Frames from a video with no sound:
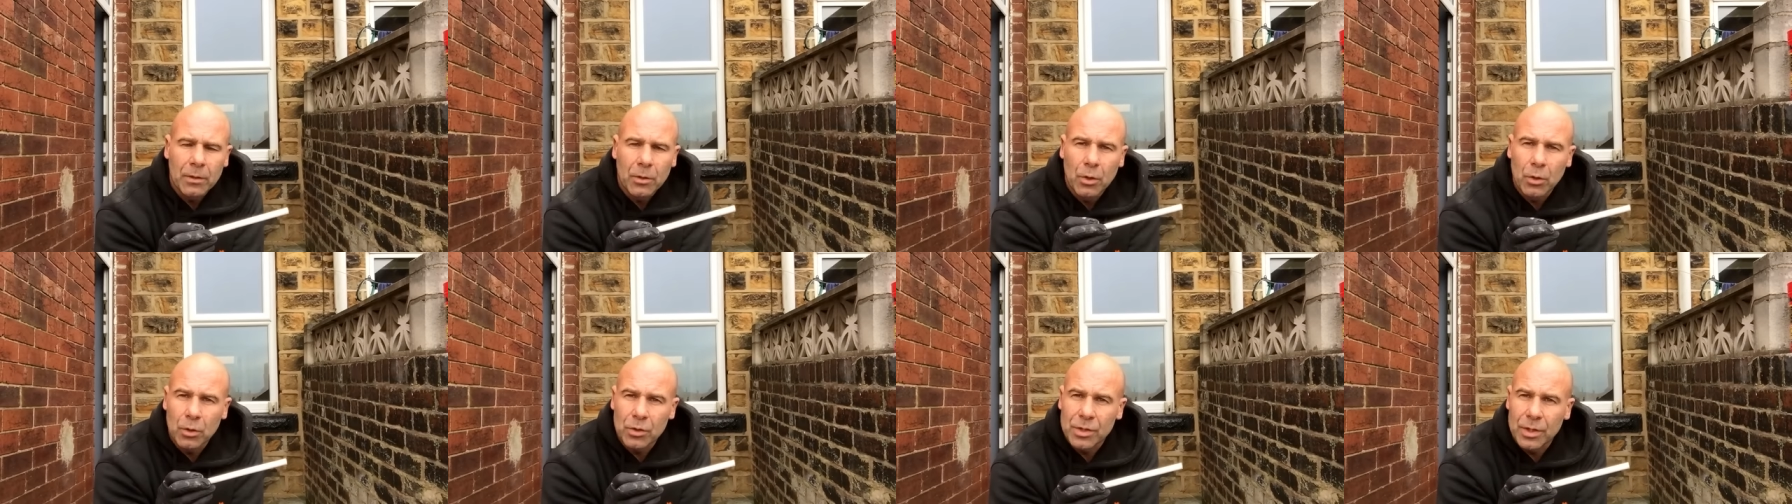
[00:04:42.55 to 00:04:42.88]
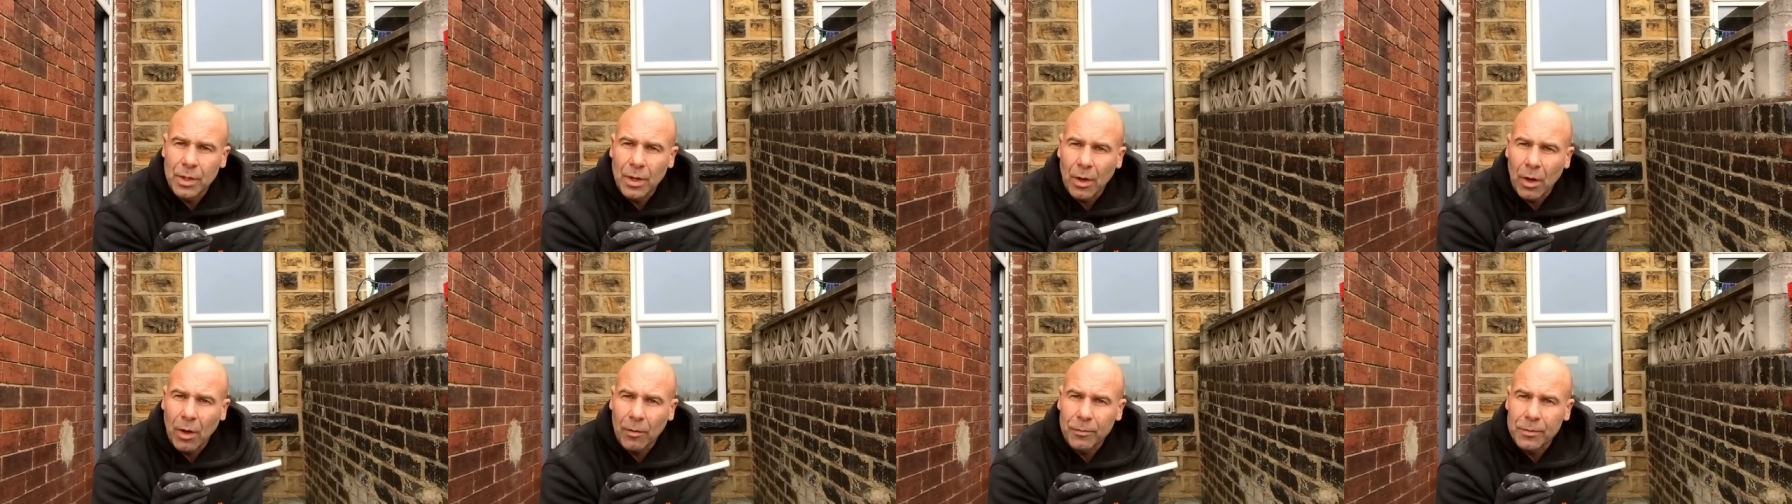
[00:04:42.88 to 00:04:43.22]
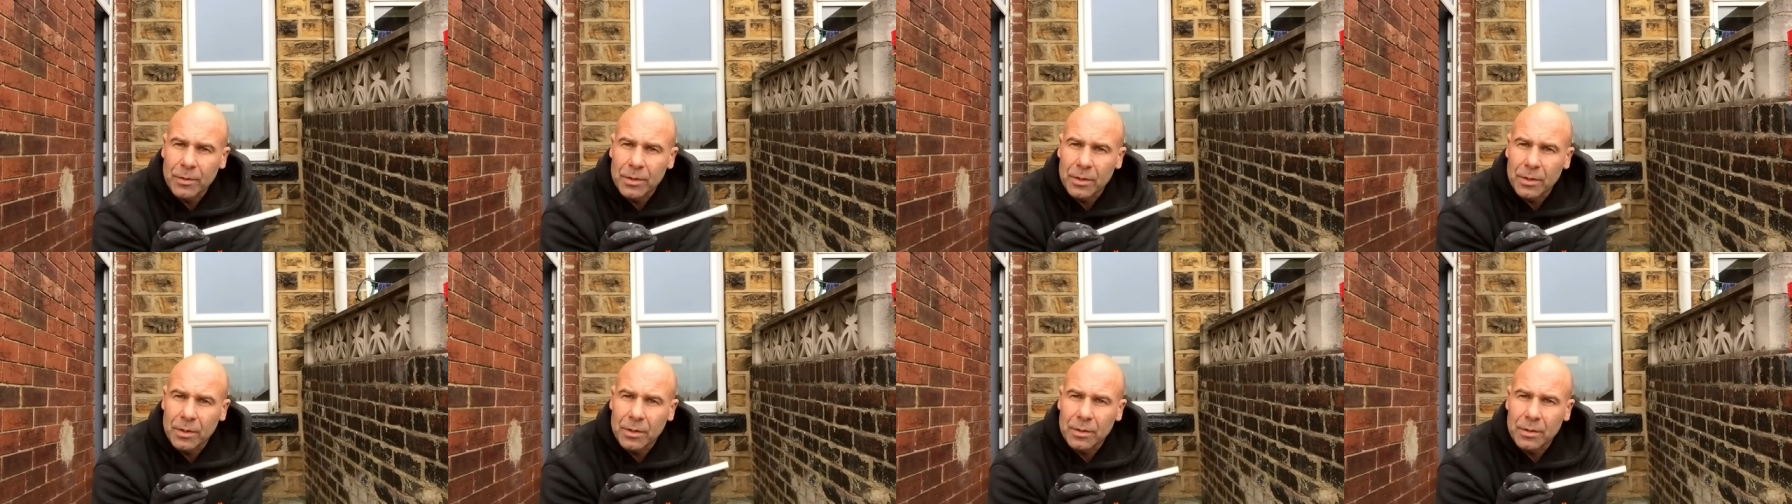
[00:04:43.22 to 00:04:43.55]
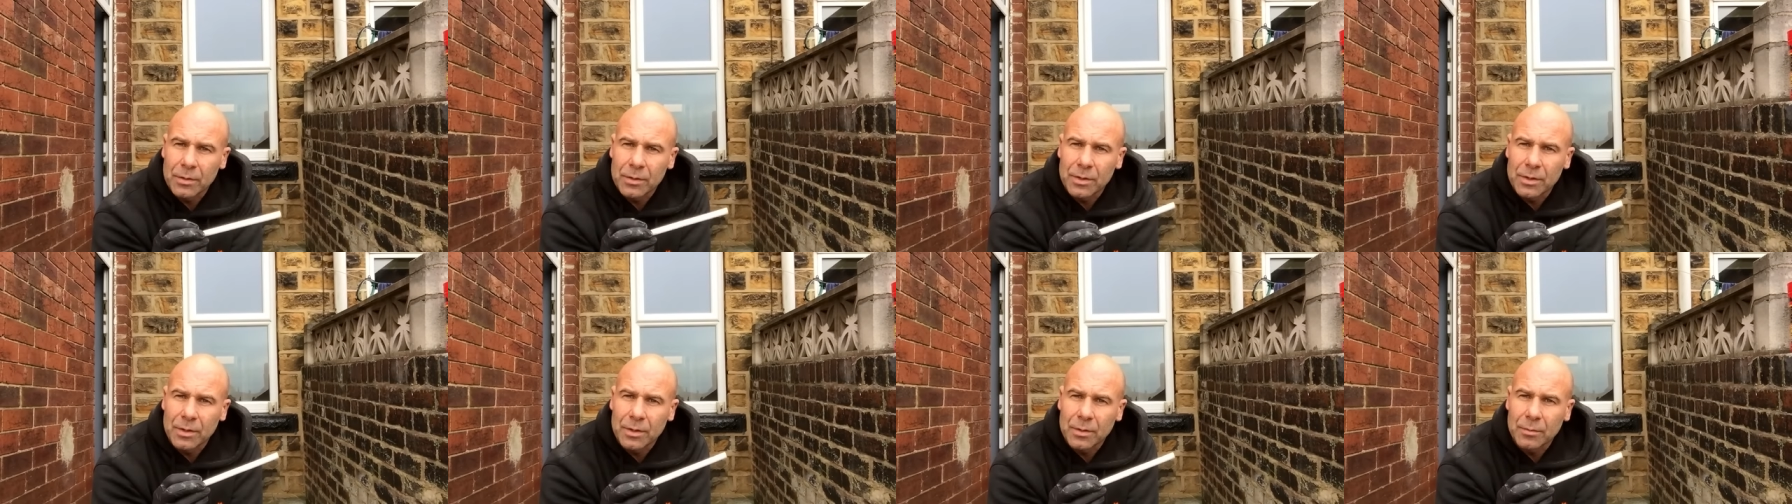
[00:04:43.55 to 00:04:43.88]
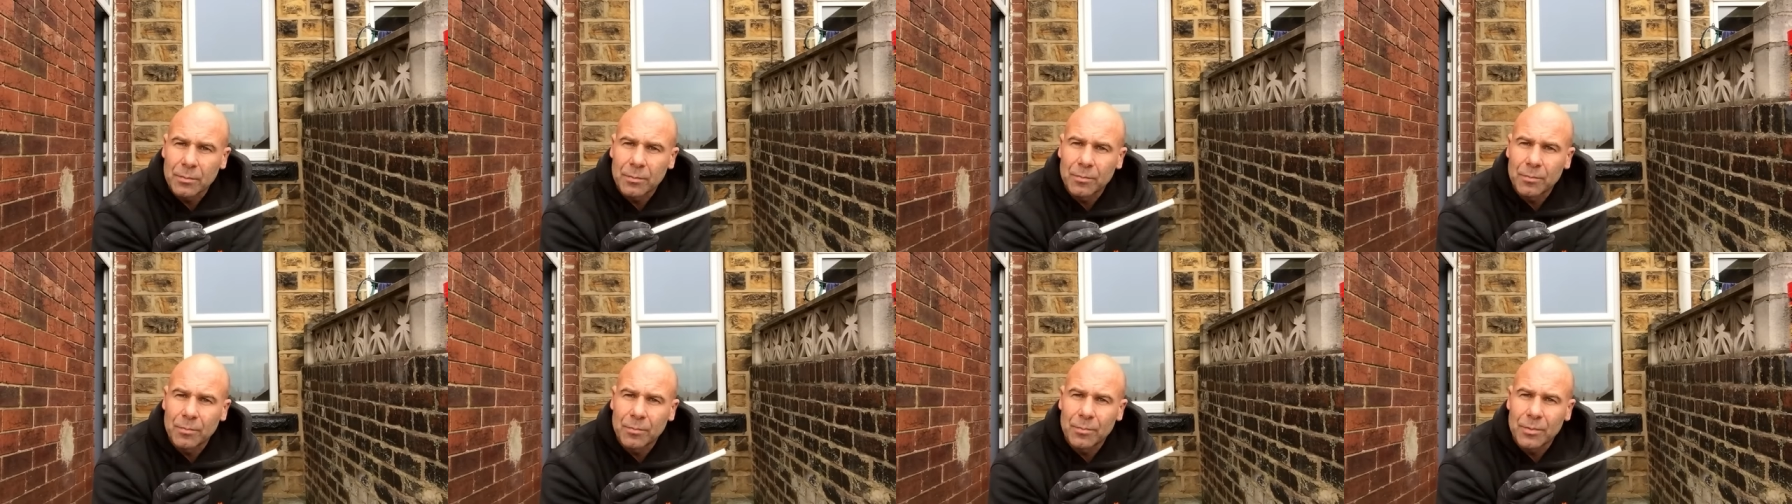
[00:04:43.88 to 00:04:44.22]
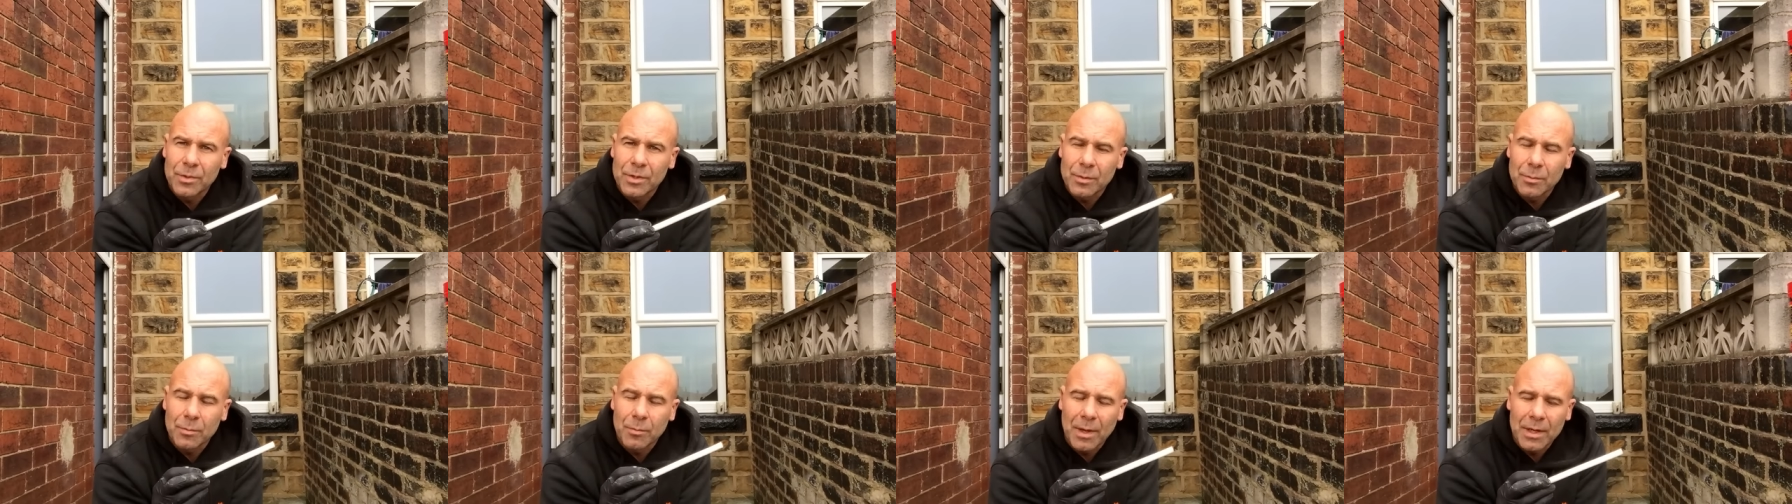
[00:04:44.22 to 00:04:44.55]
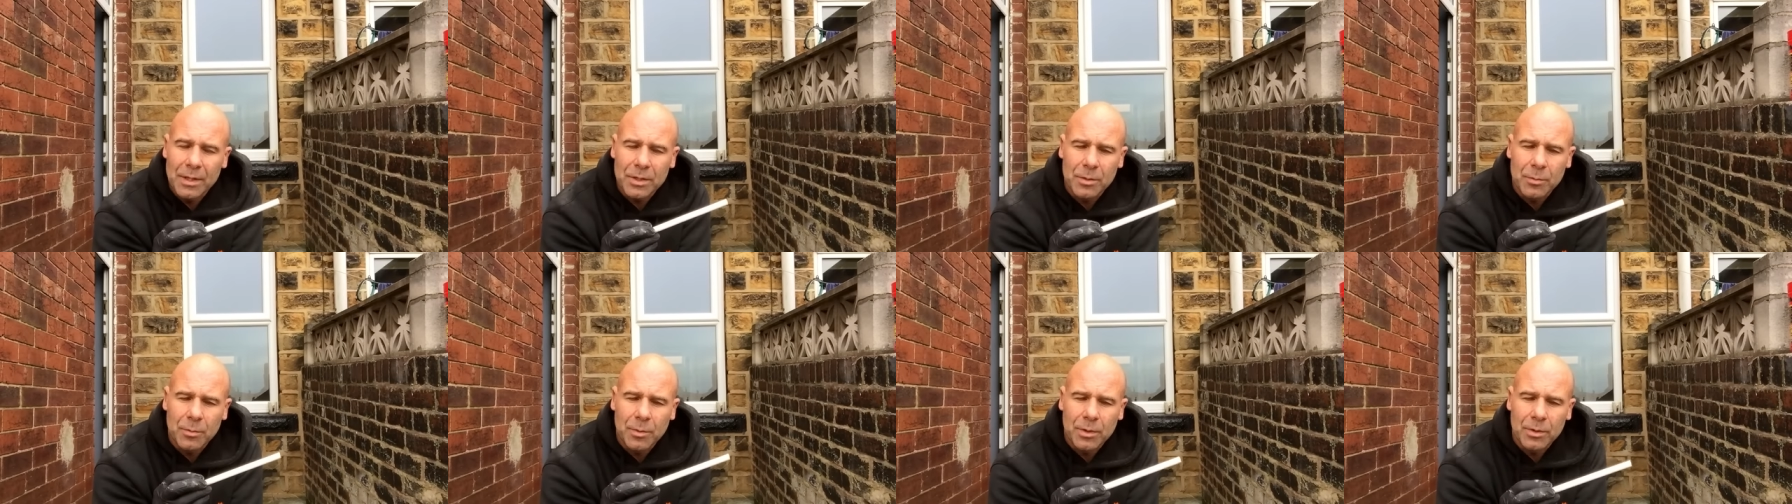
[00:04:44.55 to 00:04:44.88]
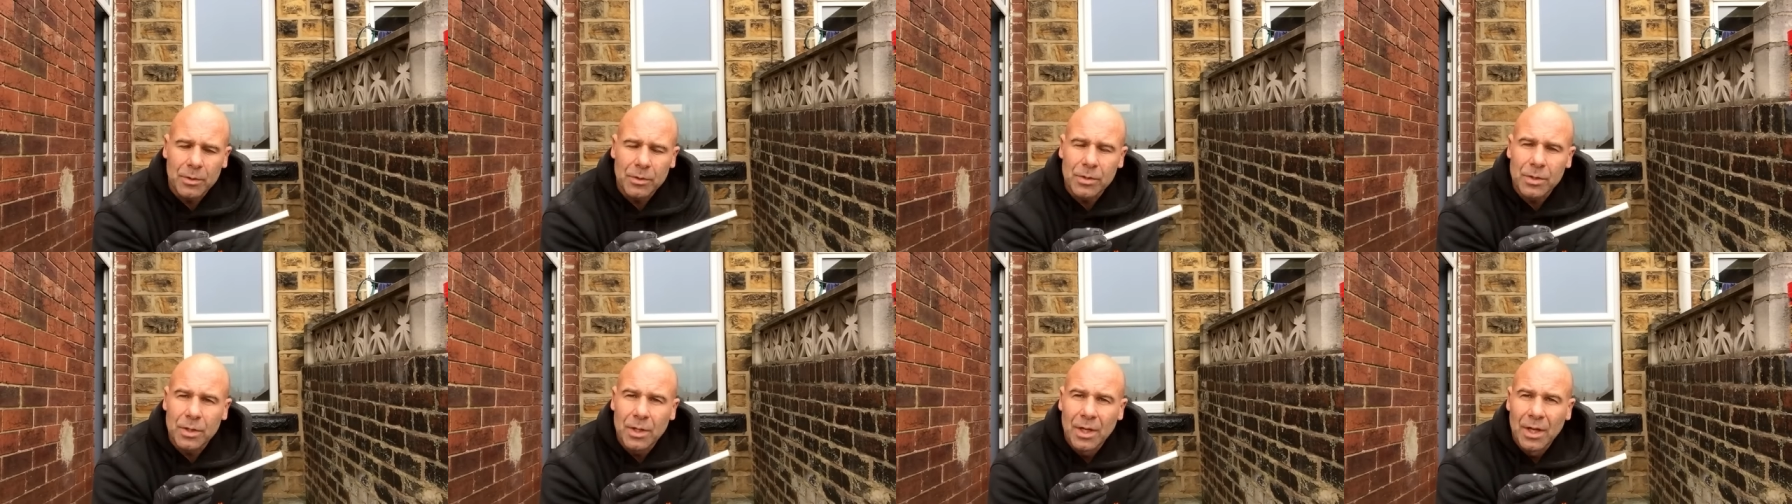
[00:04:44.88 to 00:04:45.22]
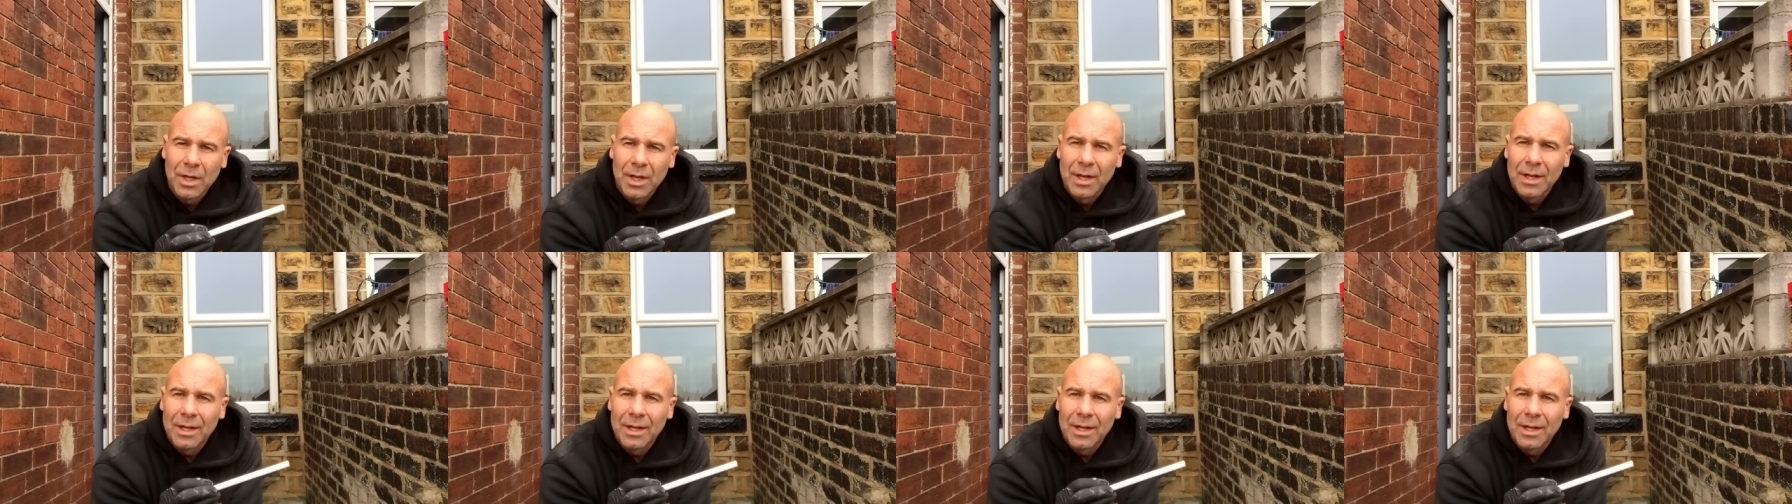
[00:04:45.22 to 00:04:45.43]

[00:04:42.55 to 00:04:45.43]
cut it off to, to, to measurements,